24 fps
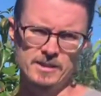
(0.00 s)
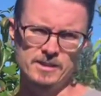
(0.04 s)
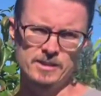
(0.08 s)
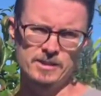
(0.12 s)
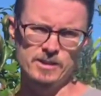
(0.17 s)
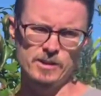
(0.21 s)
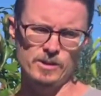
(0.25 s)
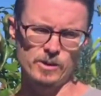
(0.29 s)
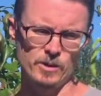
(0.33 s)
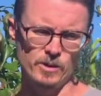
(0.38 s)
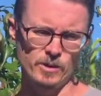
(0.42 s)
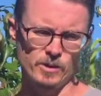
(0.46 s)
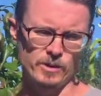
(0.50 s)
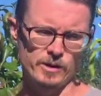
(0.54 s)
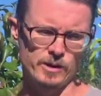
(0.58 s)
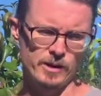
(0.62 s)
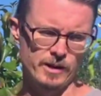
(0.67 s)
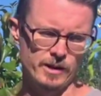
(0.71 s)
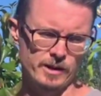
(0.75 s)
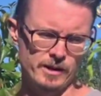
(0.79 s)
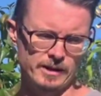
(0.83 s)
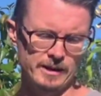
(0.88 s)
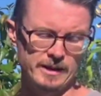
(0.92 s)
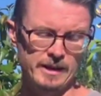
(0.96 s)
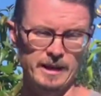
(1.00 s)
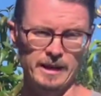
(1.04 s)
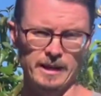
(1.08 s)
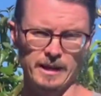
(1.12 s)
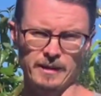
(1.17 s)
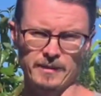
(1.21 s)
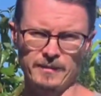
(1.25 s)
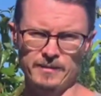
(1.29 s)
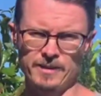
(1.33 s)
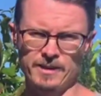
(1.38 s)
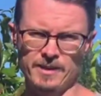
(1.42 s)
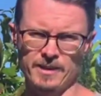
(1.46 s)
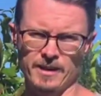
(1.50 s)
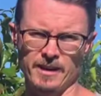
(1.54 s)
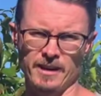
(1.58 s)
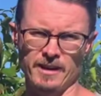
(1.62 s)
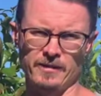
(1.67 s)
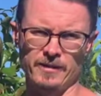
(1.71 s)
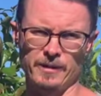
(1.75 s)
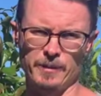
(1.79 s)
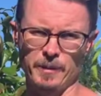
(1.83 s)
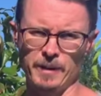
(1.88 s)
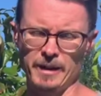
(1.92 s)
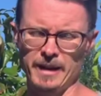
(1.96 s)
to the leaves
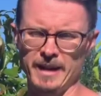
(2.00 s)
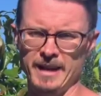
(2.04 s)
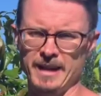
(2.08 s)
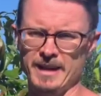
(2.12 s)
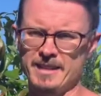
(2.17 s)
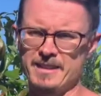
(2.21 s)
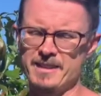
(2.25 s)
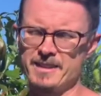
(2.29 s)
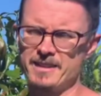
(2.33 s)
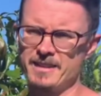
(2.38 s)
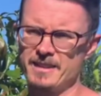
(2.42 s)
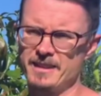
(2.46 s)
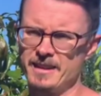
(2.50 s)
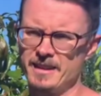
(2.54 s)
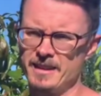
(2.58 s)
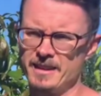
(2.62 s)
of the plants